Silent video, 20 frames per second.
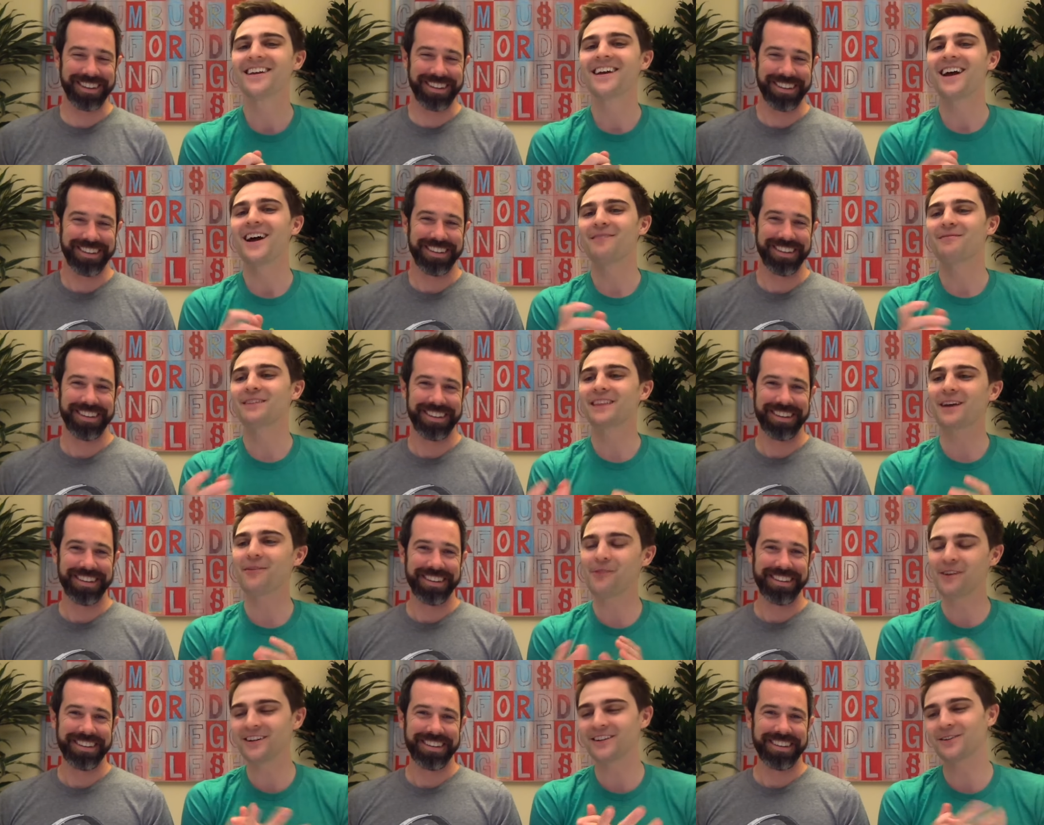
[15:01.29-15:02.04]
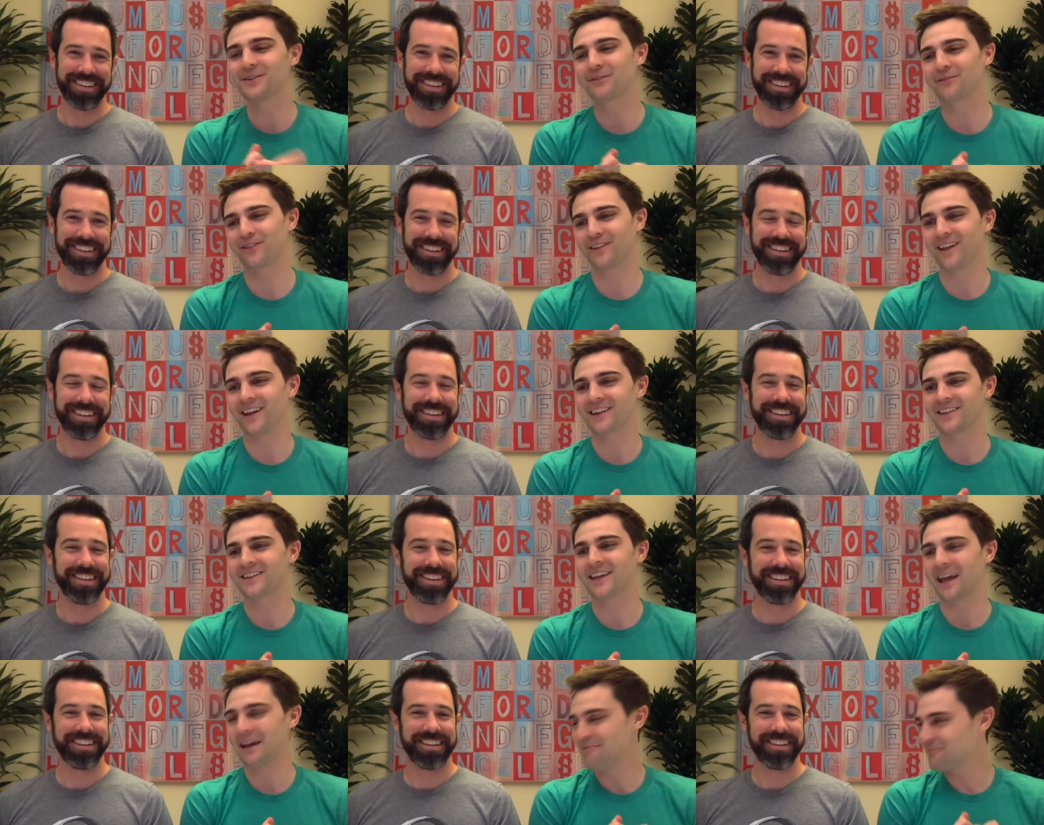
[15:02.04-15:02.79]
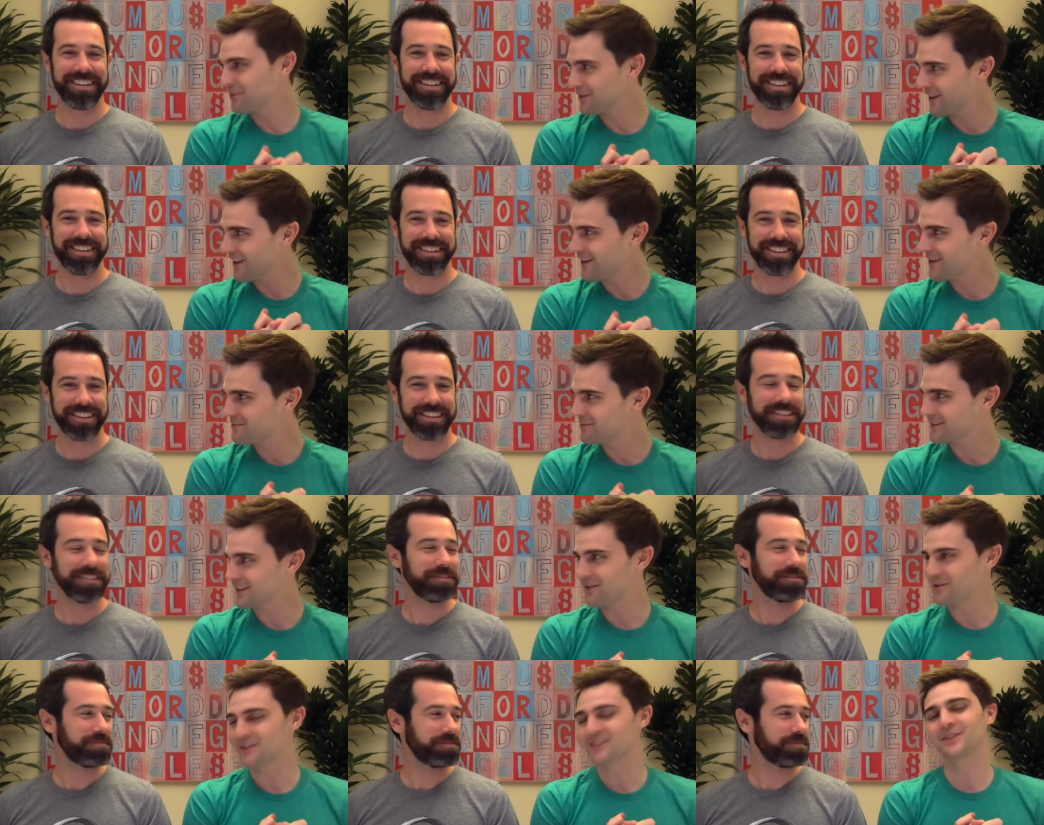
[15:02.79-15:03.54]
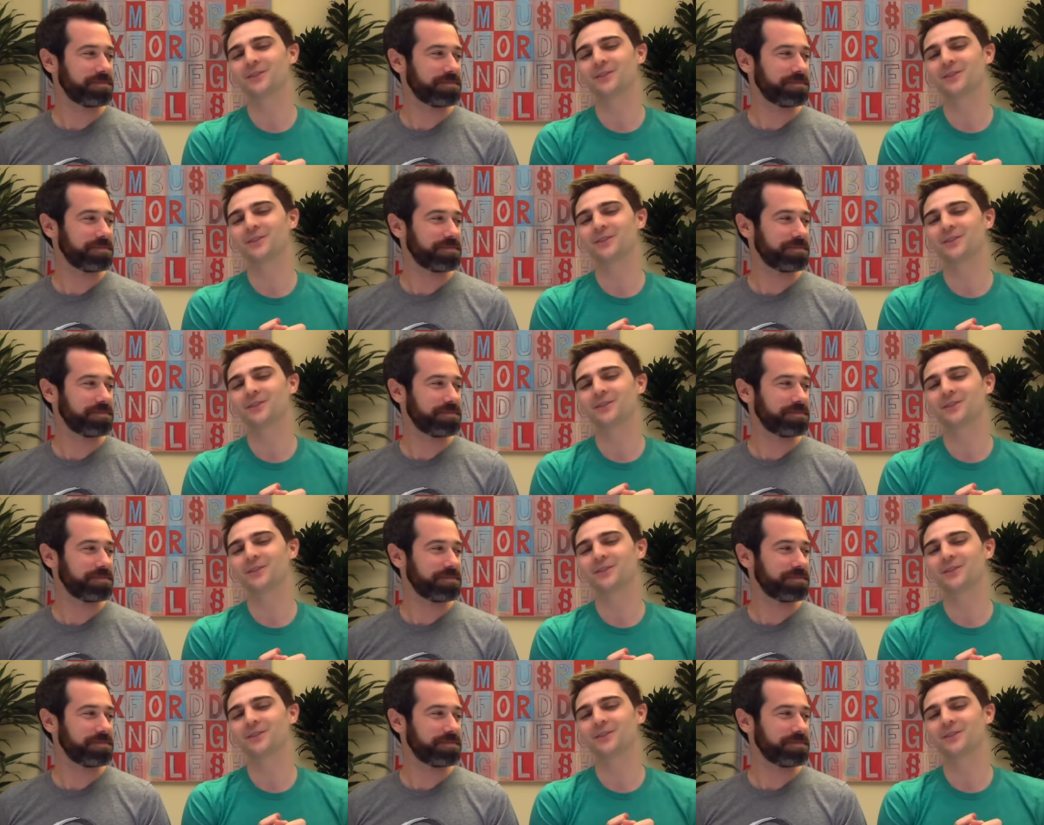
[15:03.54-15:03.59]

Speaker 1: But they wouldn't do it for like gameplay, but they would